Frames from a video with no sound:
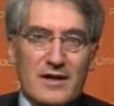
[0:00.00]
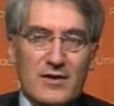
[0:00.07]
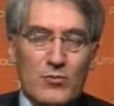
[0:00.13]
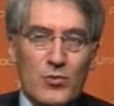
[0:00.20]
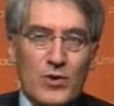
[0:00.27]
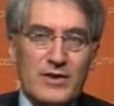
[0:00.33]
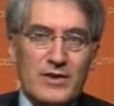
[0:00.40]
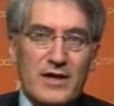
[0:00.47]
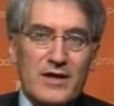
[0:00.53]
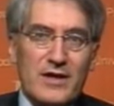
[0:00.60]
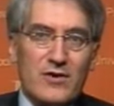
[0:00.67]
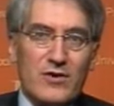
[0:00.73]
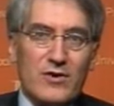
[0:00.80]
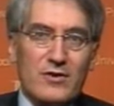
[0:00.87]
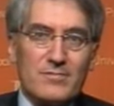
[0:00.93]
What
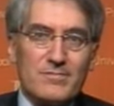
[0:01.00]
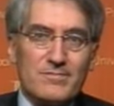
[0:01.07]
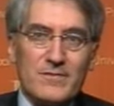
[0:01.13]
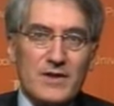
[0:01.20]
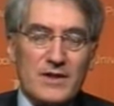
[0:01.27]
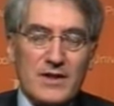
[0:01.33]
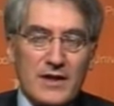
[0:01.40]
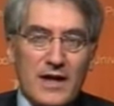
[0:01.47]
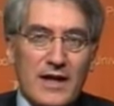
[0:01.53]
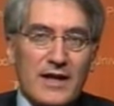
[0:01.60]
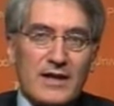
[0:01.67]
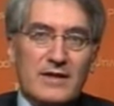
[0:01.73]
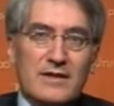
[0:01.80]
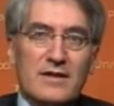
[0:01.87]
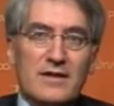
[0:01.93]
they are
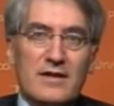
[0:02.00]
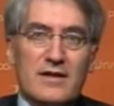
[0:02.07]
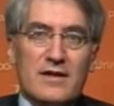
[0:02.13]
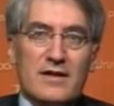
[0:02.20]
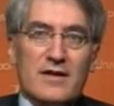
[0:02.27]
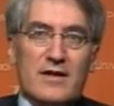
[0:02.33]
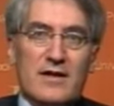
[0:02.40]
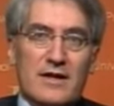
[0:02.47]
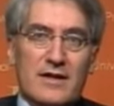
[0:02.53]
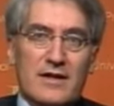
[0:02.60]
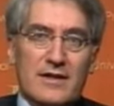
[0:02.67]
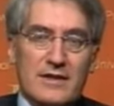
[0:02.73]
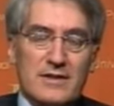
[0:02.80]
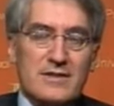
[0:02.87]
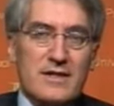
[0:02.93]
united
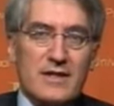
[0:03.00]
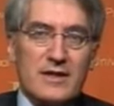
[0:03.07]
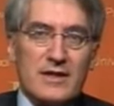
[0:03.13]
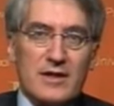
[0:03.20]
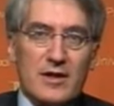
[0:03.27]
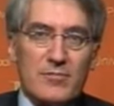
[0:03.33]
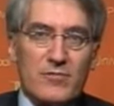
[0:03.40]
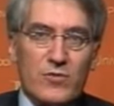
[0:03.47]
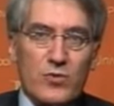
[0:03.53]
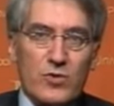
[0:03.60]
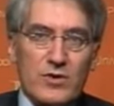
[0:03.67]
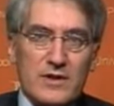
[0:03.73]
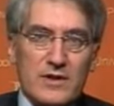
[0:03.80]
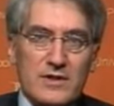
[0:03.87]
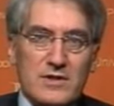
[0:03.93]
in standing up
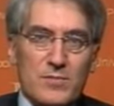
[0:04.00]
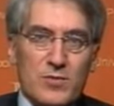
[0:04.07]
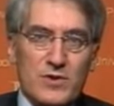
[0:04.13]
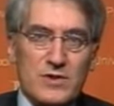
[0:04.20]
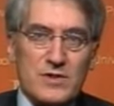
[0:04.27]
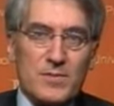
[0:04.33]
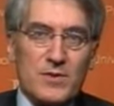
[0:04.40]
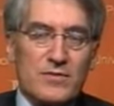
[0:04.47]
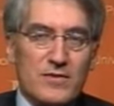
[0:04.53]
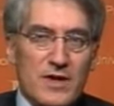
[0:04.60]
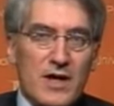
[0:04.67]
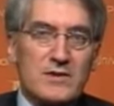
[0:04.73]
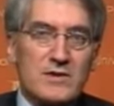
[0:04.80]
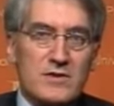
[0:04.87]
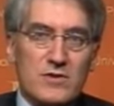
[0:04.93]
for is the principle
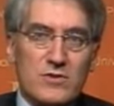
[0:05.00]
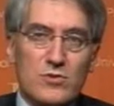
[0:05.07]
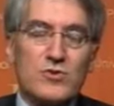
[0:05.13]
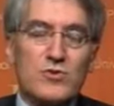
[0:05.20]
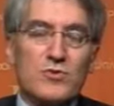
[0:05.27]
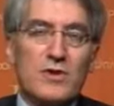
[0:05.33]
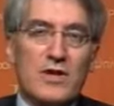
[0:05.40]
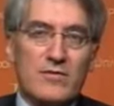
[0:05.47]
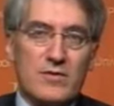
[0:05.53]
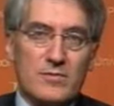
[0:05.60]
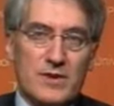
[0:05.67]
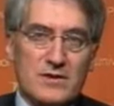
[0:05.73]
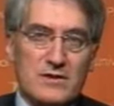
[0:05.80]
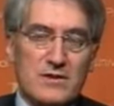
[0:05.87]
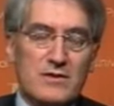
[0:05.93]
of constitutional
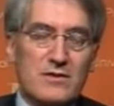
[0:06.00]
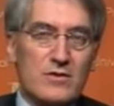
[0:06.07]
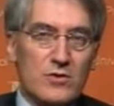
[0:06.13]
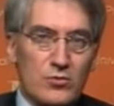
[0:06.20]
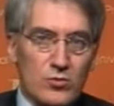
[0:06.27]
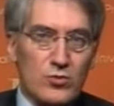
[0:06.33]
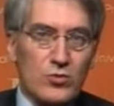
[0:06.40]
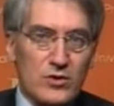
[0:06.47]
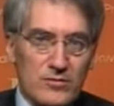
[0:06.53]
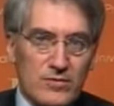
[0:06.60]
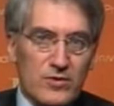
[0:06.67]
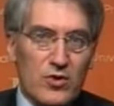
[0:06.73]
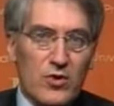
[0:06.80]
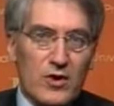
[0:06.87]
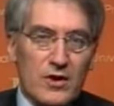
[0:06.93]
government, the rule
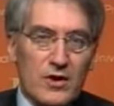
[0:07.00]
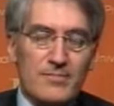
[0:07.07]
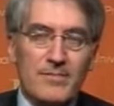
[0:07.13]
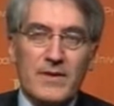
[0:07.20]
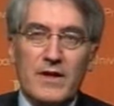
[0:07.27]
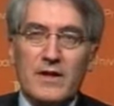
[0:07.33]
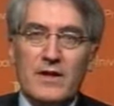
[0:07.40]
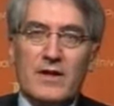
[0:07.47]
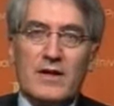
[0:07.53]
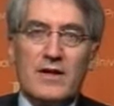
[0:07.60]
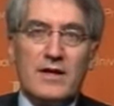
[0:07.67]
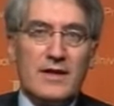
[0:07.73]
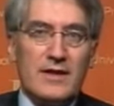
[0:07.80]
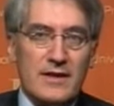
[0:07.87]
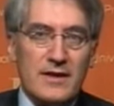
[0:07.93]
of law.
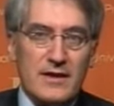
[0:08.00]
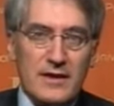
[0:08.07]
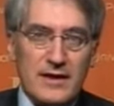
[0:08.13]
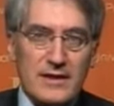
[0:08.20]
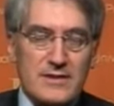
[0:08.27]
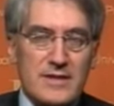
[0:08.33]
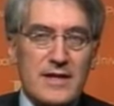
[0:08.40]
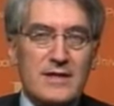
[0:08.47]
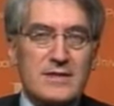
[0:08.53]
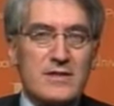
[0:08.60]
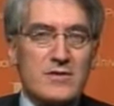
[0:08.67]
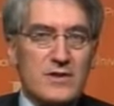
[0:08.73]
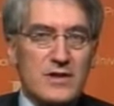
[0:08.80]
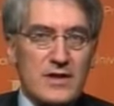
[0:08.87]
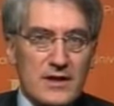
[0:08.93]
In the United
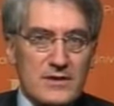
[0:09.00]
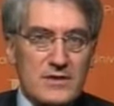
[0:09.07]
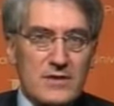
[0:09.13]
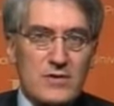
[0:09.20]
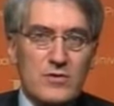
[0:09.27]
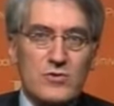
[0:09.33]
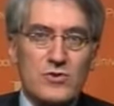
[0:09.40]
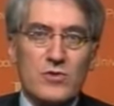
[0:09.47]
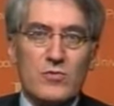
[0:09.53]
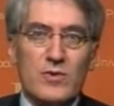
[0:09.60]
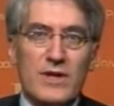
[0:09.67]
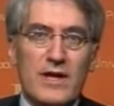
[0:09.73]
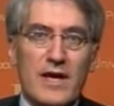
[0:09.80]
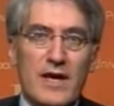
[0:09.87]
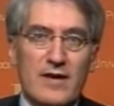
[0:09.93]
States, under the
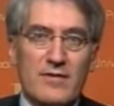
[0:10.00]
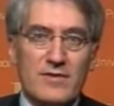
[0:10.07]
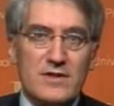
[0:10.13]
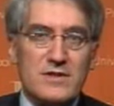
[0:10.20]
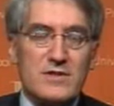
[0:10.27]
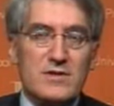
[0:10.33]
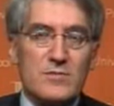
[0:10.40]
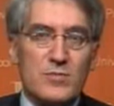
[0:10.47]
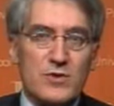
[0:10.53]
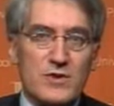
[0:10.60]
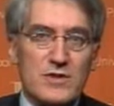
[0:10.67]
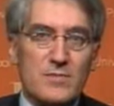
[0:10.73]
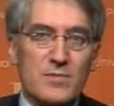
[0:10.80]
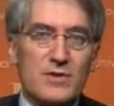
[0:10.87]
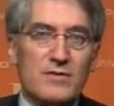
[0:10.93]
Constitution we have, this is the
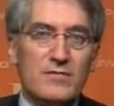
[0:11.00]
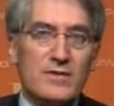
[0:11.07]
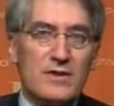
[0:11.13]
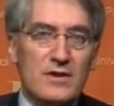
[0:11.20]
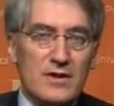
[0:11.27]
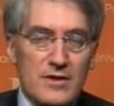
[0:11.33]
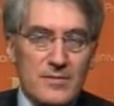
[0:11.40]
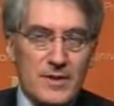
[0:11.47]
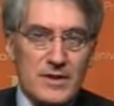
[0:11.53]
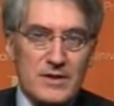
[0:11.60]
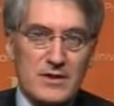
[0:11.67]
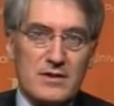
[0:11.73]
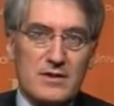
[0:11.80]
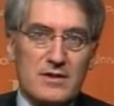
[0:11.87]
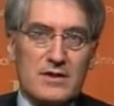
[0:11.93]
principle of
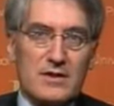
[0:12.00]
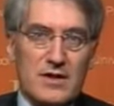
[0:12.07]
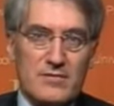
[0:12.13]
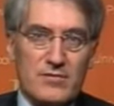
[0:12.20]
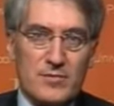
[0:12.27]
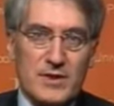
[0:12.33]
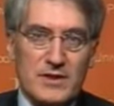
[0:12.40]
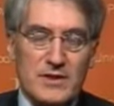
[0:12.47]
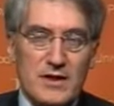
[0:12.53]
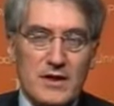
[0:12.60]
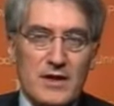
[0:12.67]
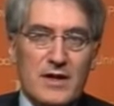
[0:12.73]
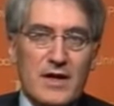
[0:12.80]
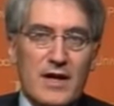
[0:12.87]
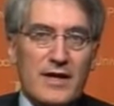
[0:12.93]
limited
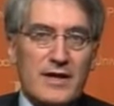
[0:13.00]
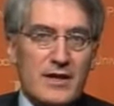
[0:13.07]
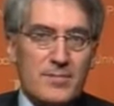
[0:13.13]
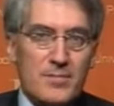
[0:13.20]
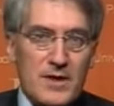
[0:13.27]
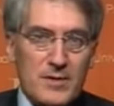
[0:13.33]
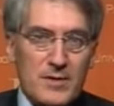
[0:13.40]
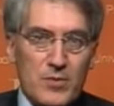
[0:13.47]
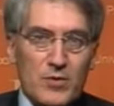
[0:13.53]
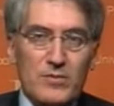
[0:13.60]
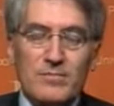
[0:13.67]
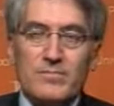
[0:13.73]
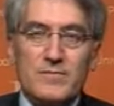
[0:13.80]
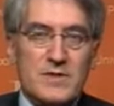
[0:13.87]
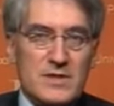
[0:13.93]
government. I think
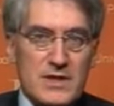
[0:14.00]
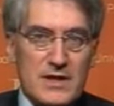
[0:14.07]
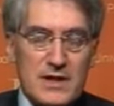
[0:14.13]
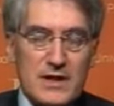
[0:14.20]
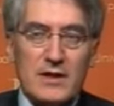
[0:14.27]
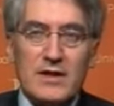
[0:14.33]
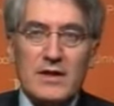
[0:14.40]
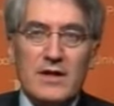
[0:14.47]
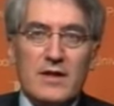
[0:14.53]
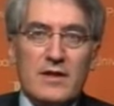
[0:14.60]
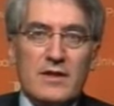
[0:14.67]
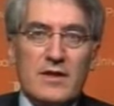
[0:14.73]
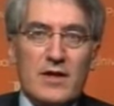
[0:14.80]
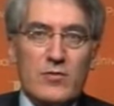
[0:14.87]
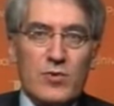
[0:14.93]
people see
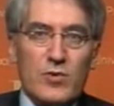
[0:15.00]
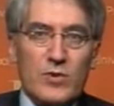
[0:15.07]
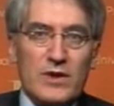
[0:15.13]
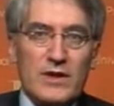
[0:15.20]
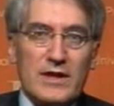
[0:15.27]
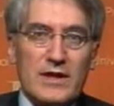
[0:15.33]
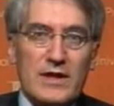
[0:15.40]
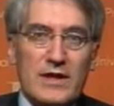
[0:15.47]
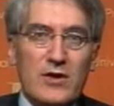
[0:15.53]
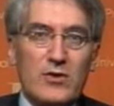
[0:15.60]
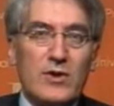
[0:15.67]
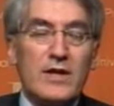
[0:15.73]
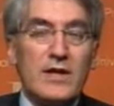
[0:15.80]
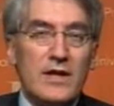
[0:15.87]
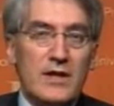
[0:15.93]
that we're really
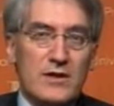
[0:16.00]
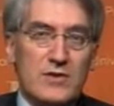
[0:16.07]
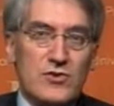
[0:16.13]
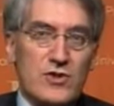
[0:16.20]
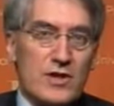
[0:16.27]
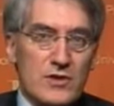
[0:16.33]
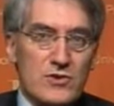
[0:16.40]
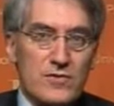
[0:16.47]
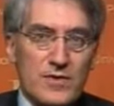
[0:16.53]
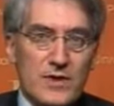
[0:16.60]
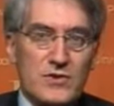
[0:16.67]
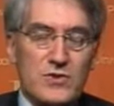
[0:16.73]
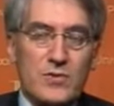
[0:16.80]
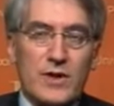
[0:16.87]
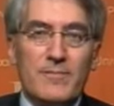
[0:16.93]
here at a hinge
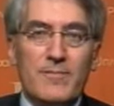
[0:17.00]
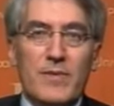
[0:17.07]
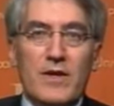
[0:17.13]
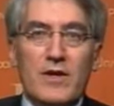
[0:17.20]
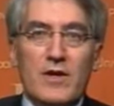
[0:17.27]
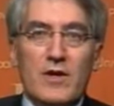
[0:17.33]
of history.